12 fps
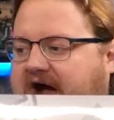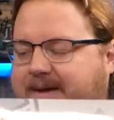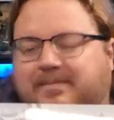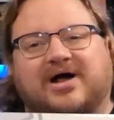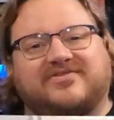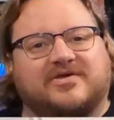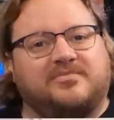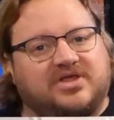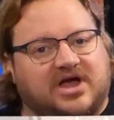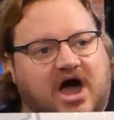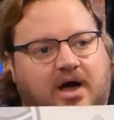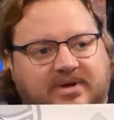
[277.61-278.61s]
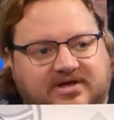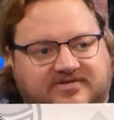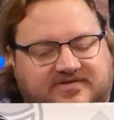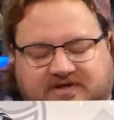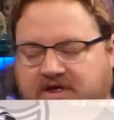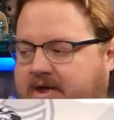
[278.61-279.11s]
I bought some of the
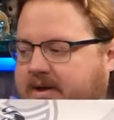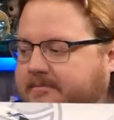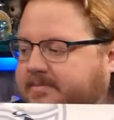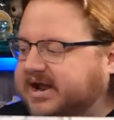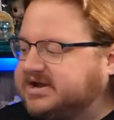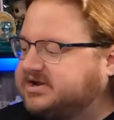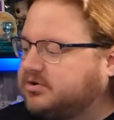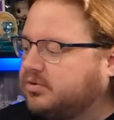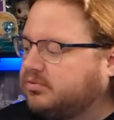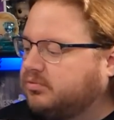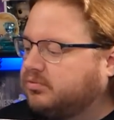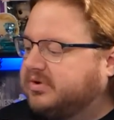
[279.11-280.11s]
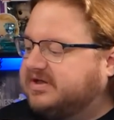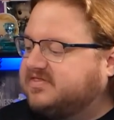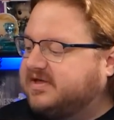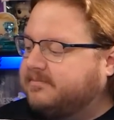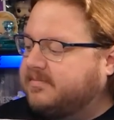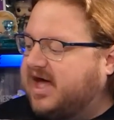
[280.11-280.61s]
comics, but I didn't read
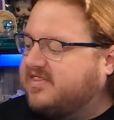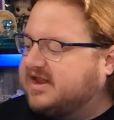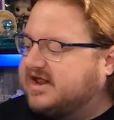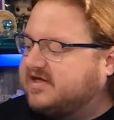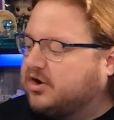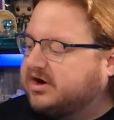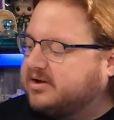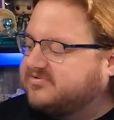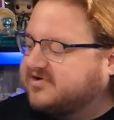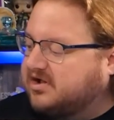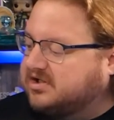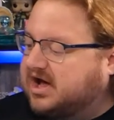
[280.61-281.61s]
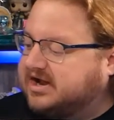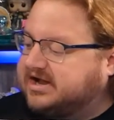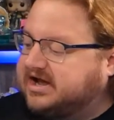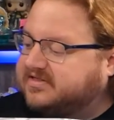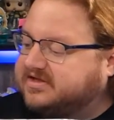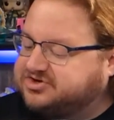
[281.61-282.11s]
them. And then I think her name is
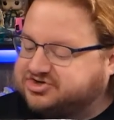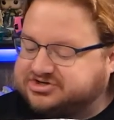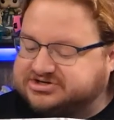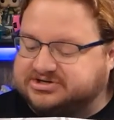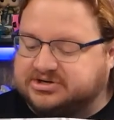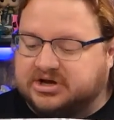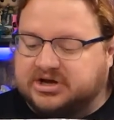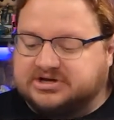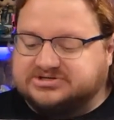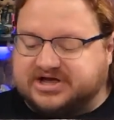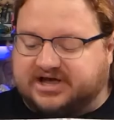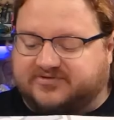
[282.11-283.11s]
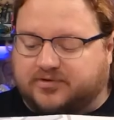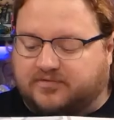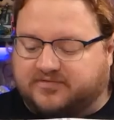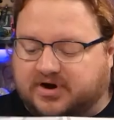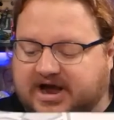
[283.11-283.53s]
Kalani. I think she takes over